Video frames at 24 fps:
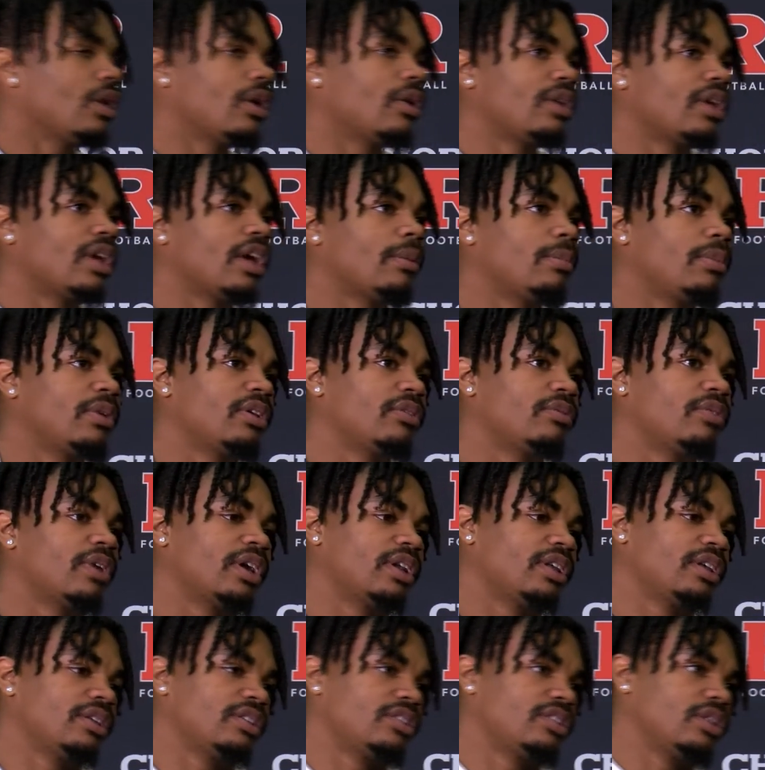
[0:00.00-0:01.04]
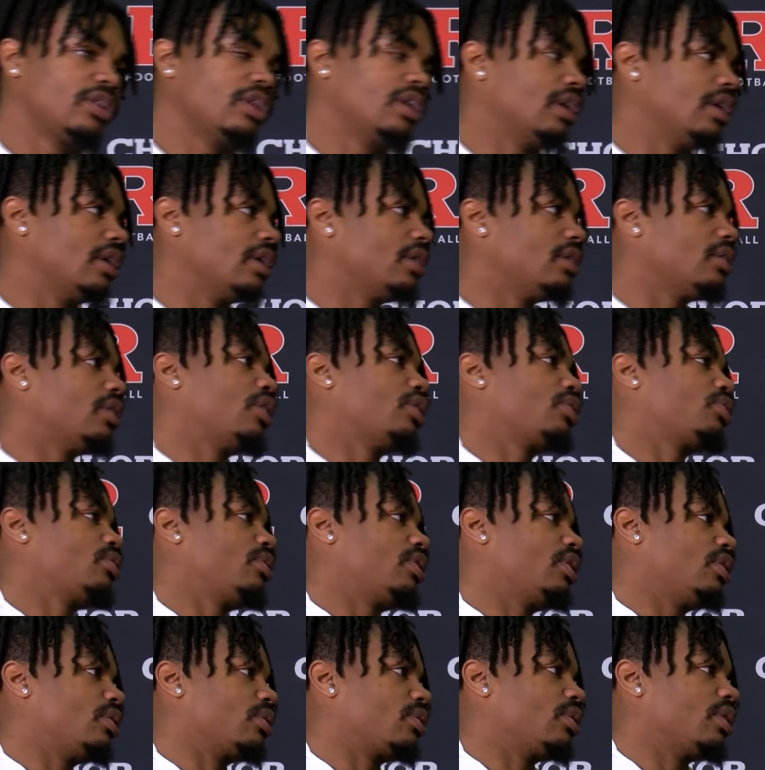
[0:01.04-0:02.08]
Oh, yeah, I've been invited to all
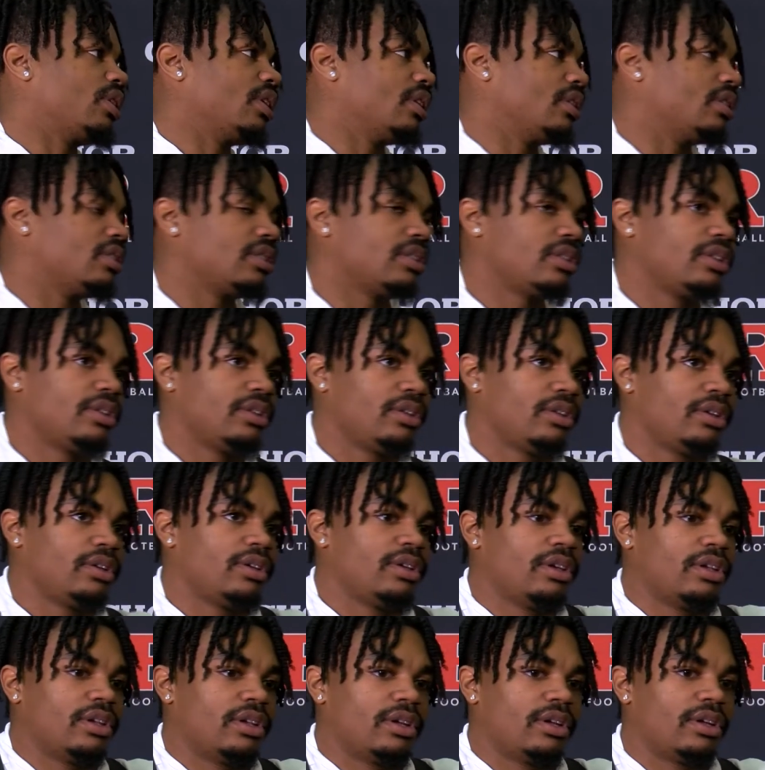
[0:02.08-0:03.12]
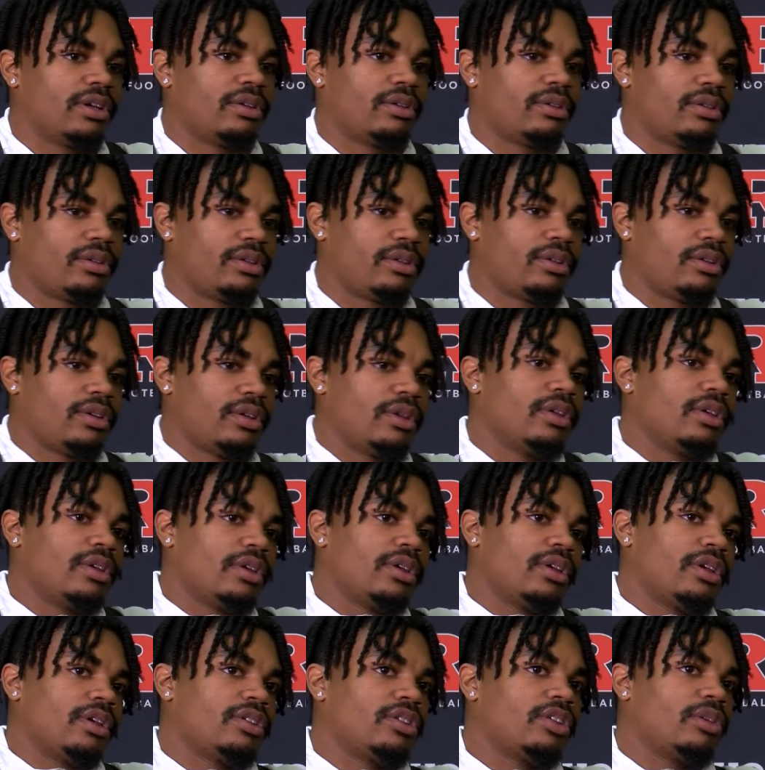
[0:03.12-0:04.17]
three local days. And it
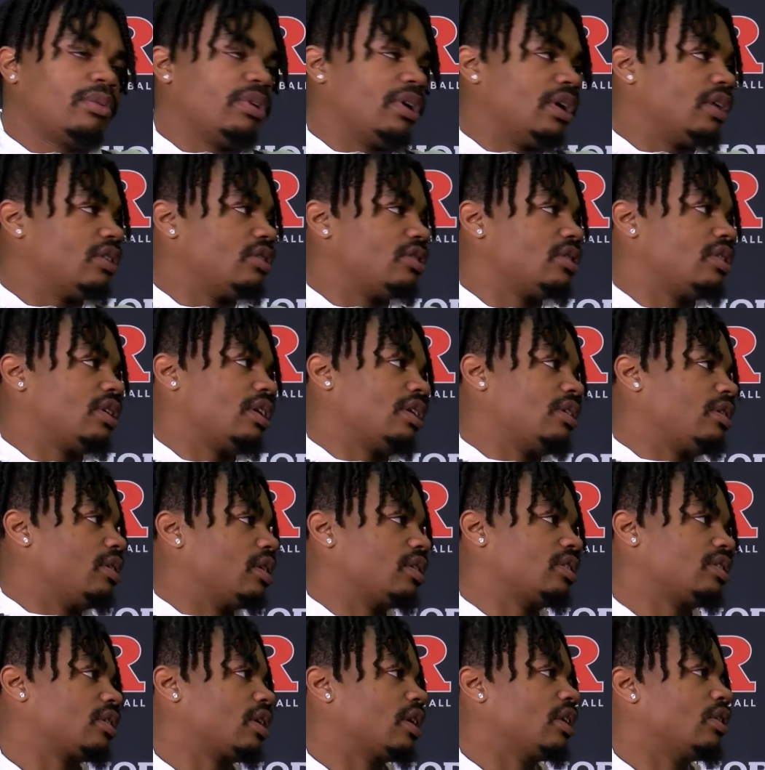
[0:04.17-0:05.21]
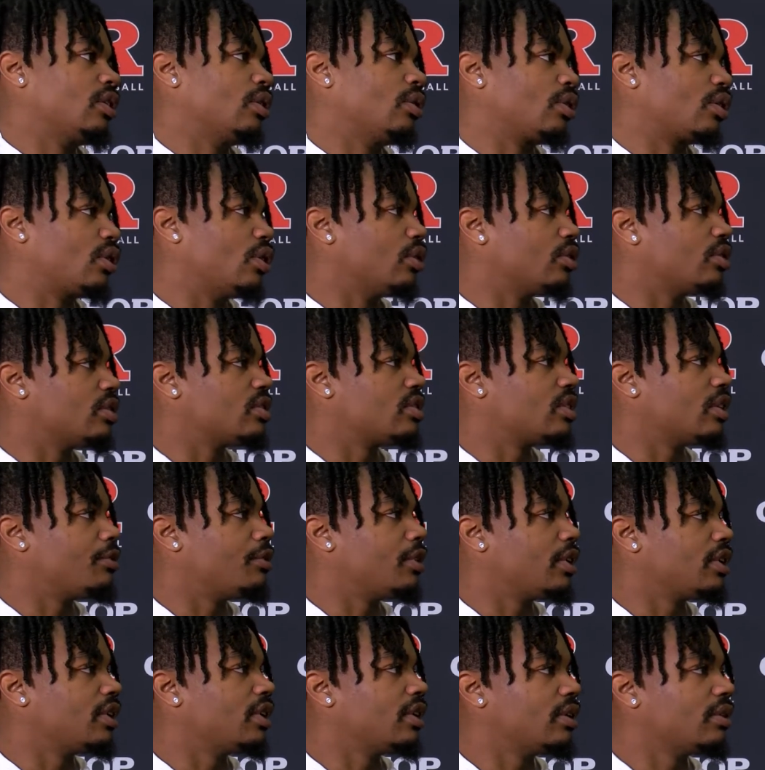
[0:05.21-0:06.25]
should be interesting just getting to know the coaches and stuff
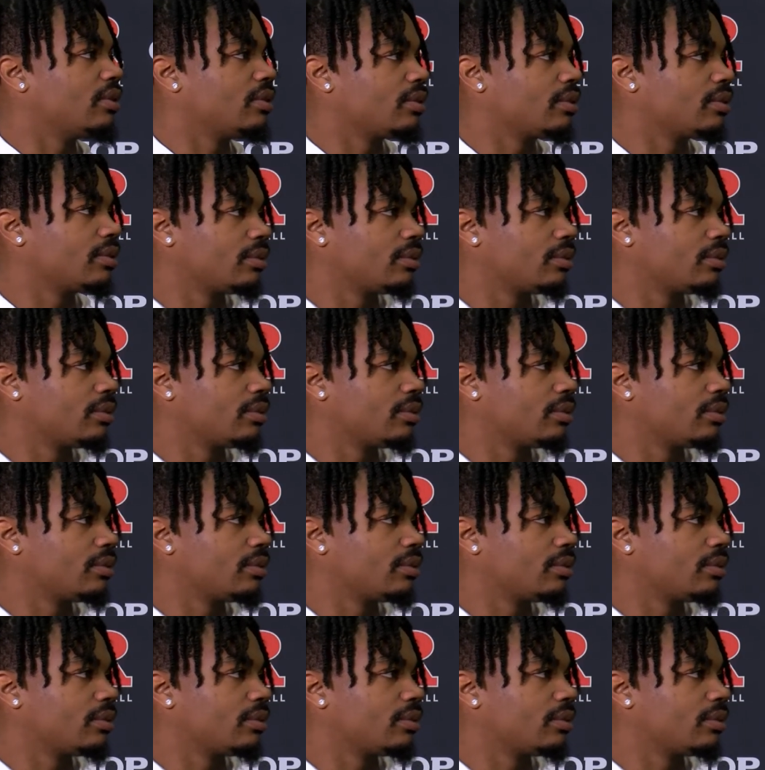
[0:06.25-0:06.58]
like that.